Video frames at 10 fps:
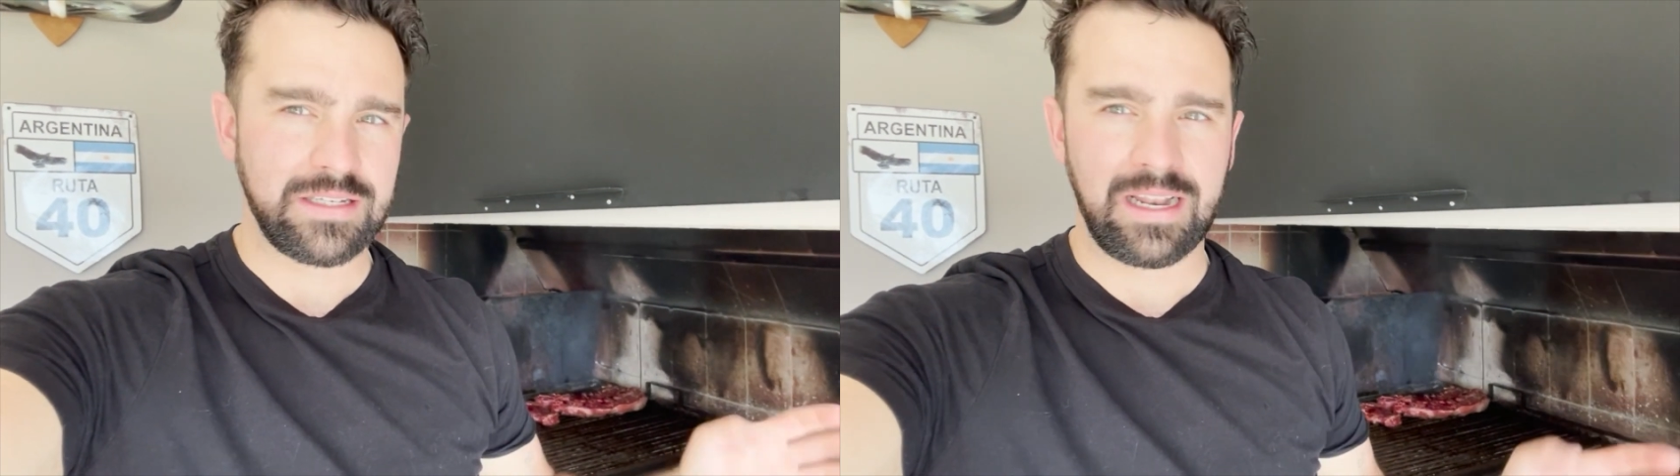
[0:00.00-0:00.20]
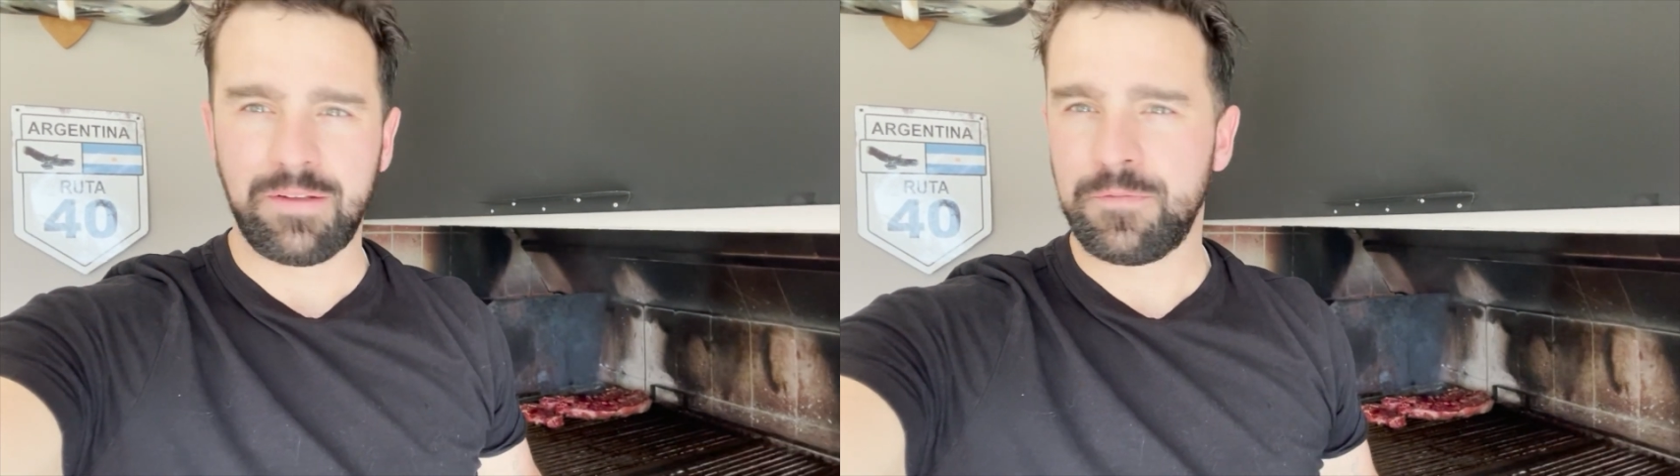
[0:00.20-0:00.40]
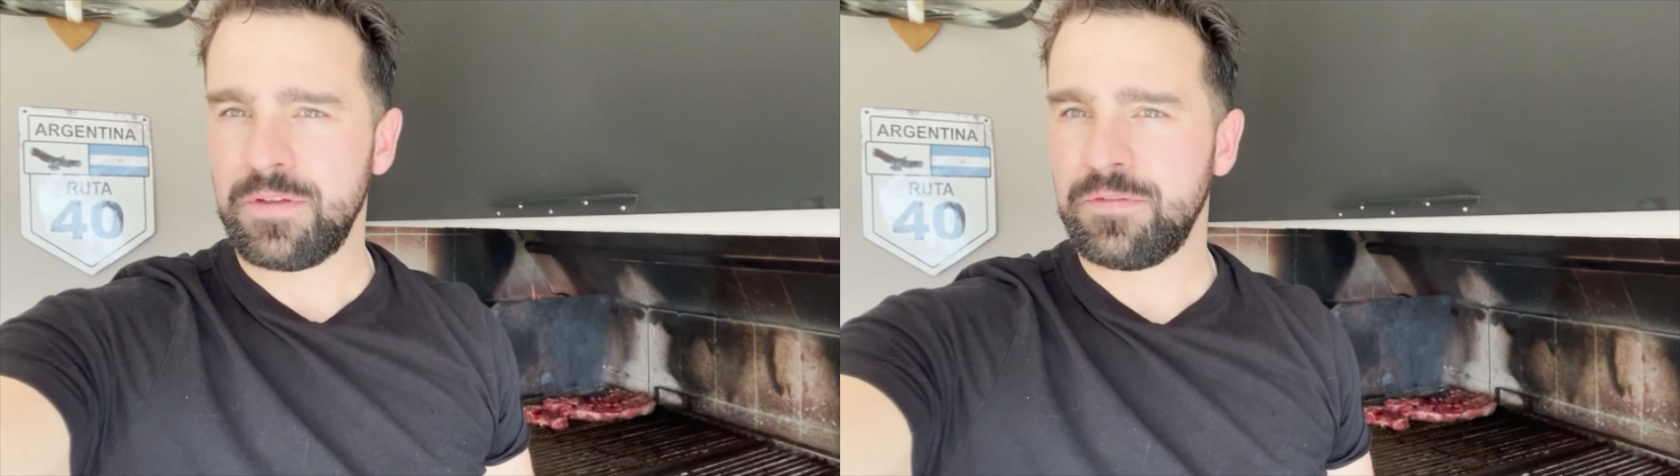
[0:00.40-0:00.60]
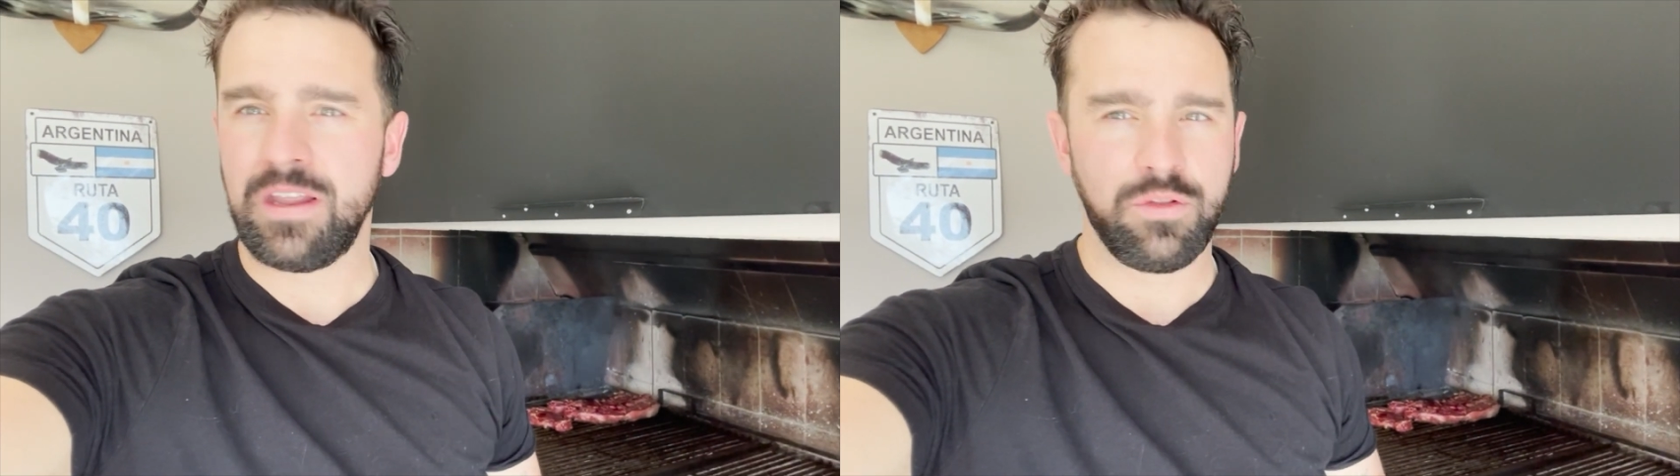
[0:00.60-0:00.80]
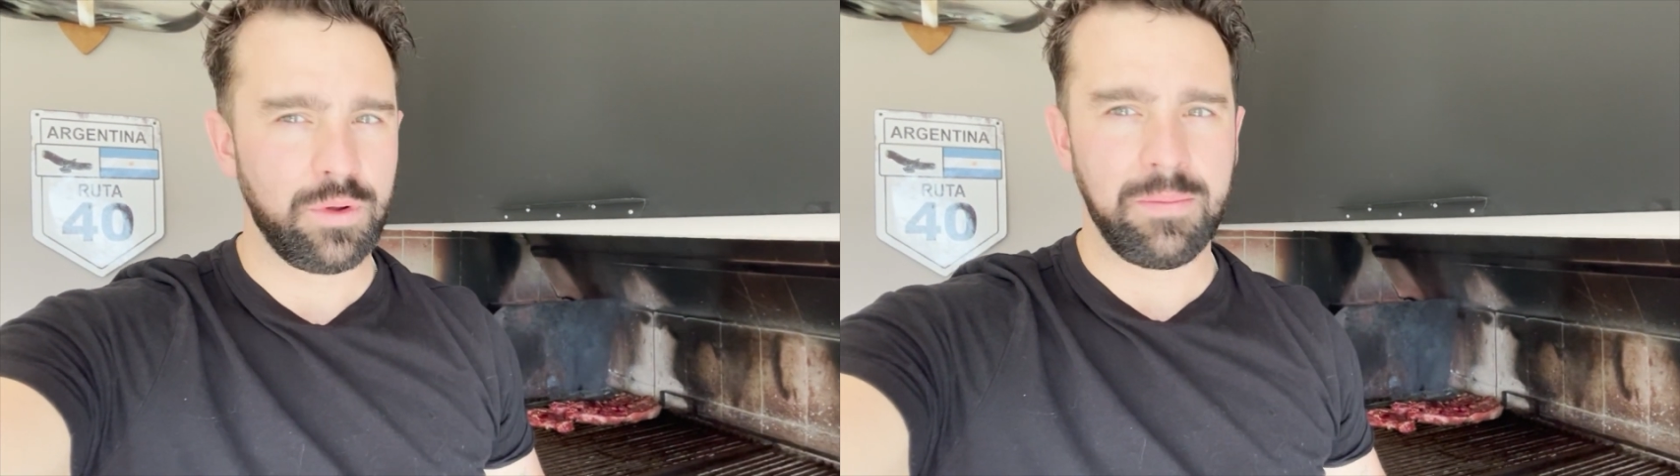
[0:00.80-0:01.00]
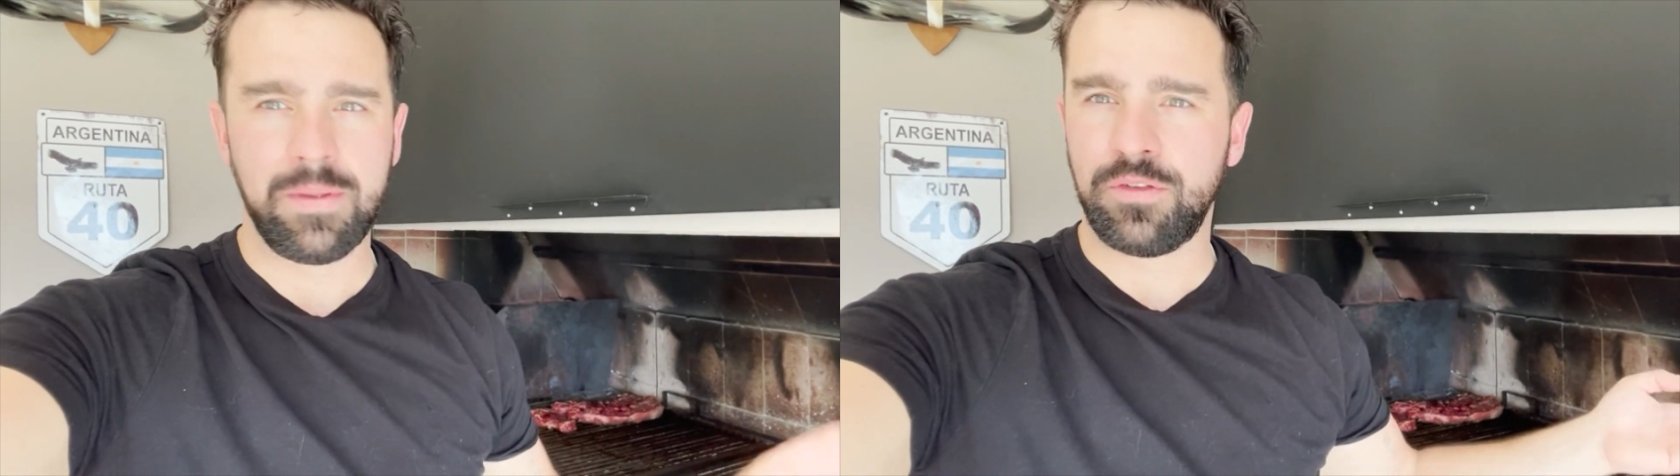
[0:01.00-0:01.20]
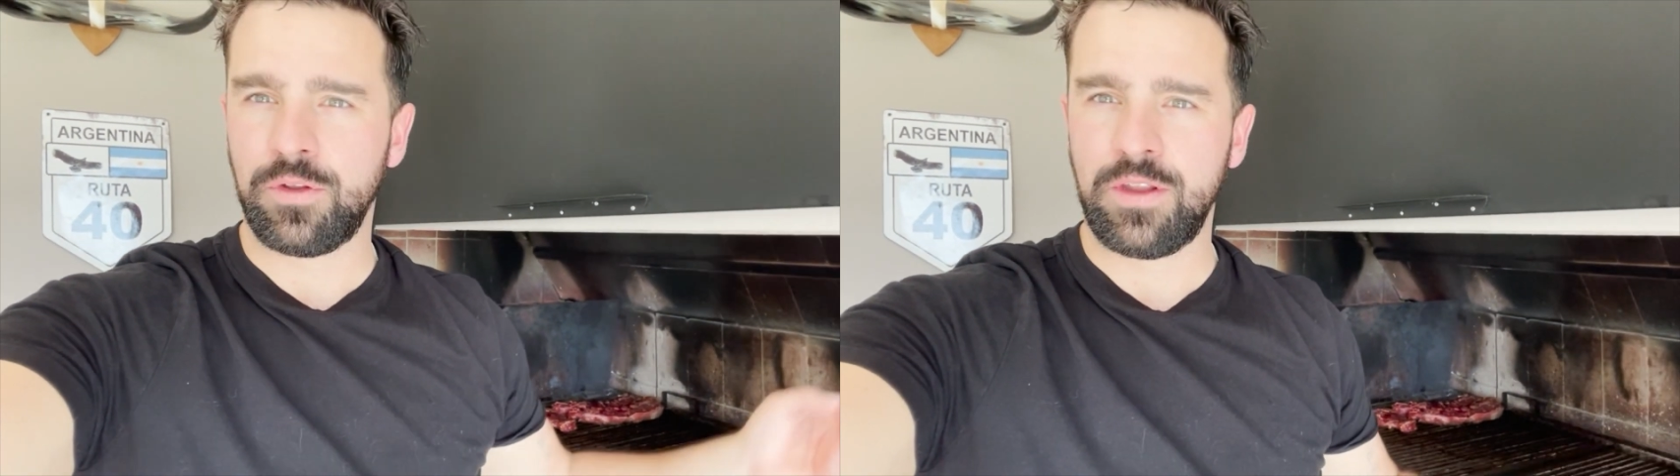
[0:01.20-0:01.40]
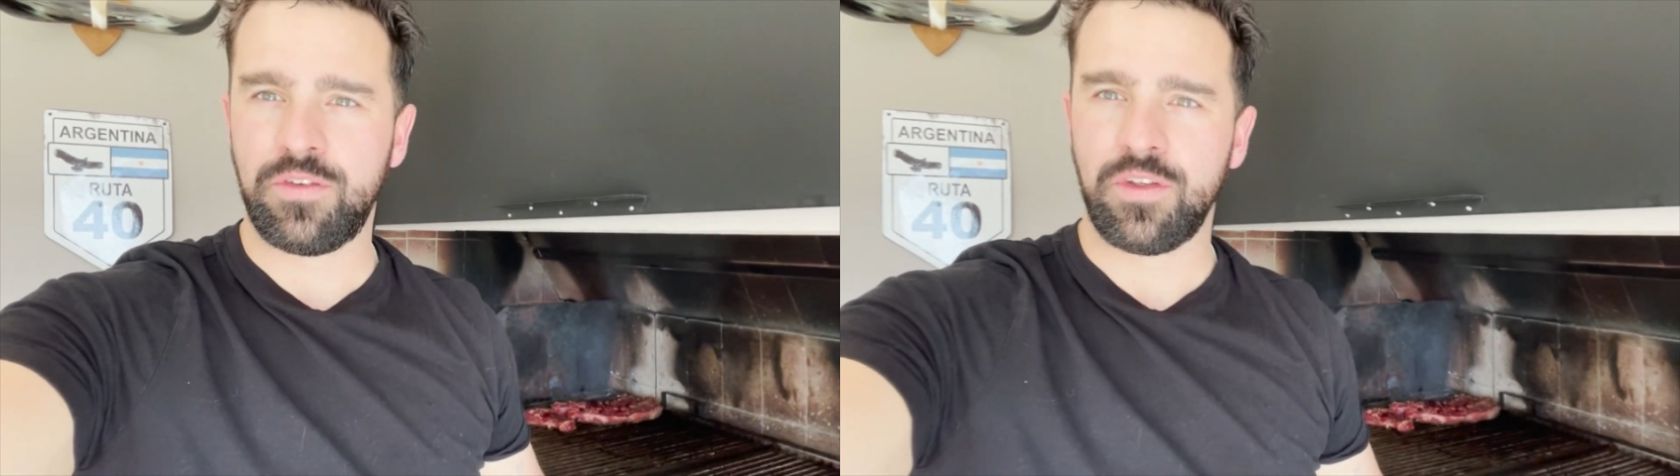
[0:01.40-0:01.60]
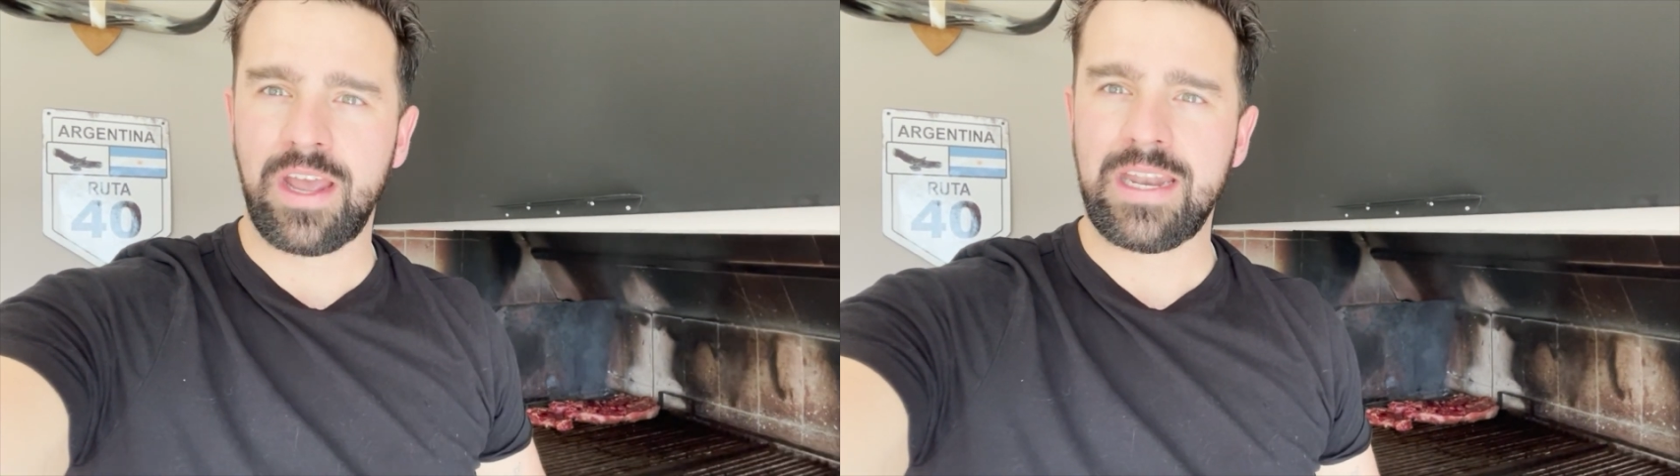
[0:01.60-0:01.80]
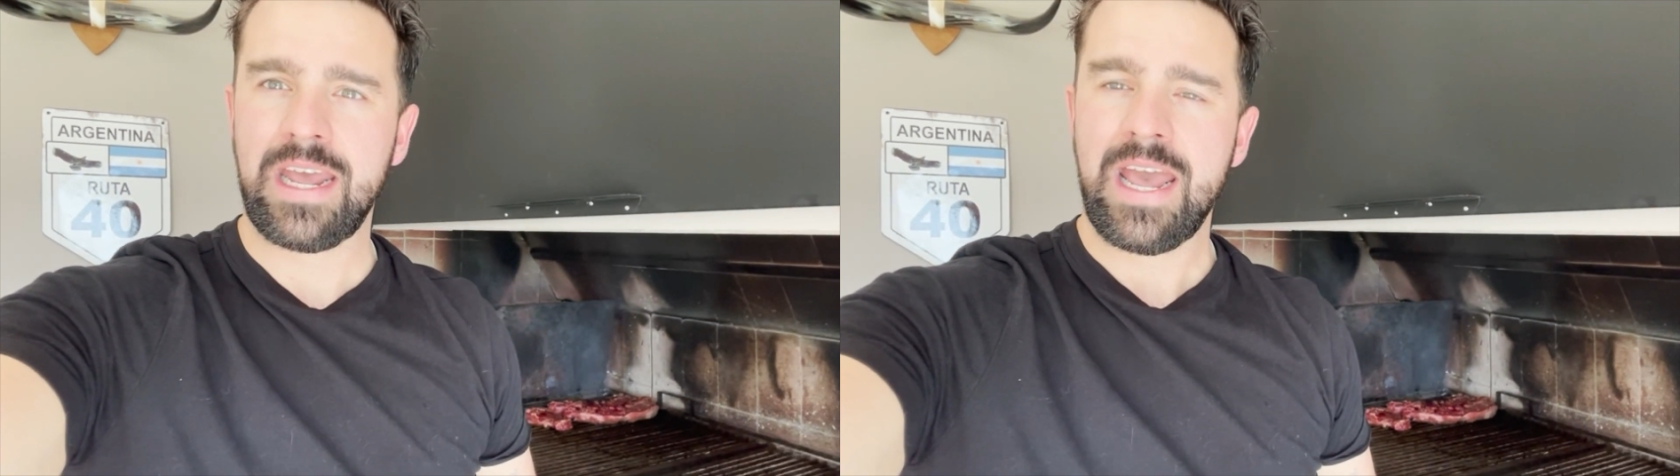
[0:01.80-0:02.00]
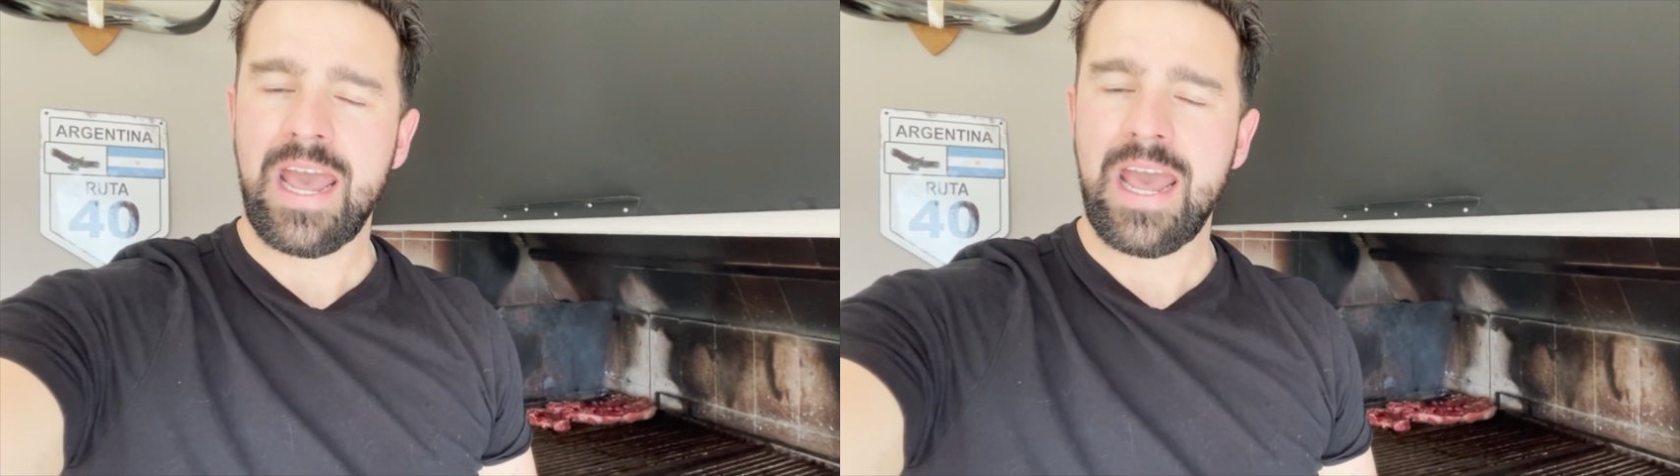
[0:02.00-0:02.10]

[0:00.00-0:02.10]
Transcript: so like 15-20 minutes on each side,